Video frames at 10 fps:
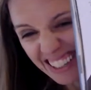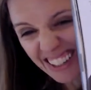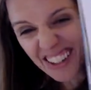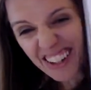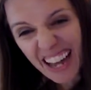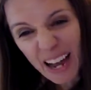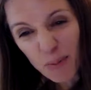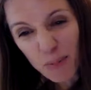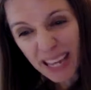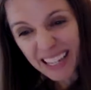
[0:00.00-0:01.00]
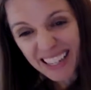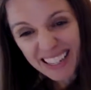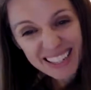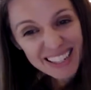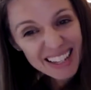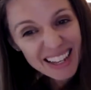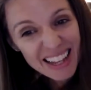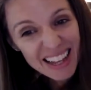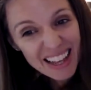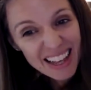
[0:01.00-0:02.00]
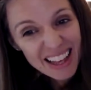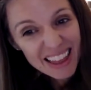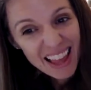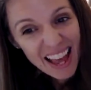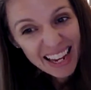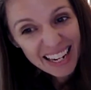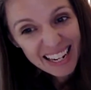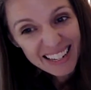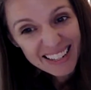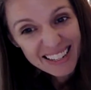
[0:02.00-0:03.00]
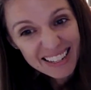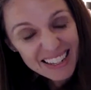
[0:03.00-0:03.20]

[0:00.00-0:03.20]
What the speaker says: Look how big this lion is